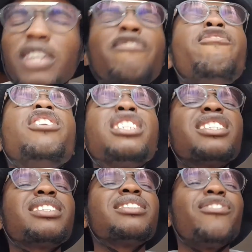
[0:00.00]
the
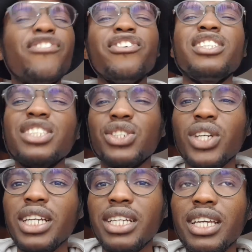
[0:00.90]
first
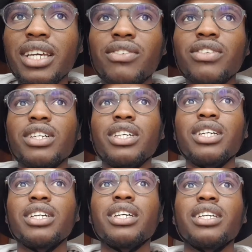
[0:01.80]
training ever,
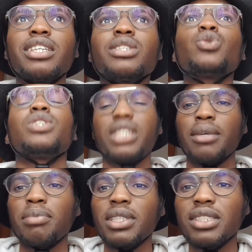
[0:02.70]
guess what
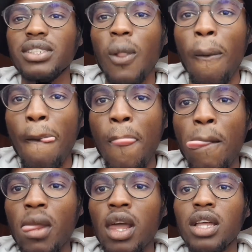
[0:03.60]
happens?
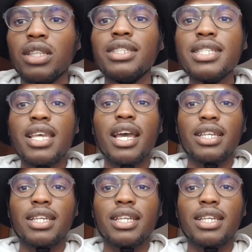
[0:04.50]
These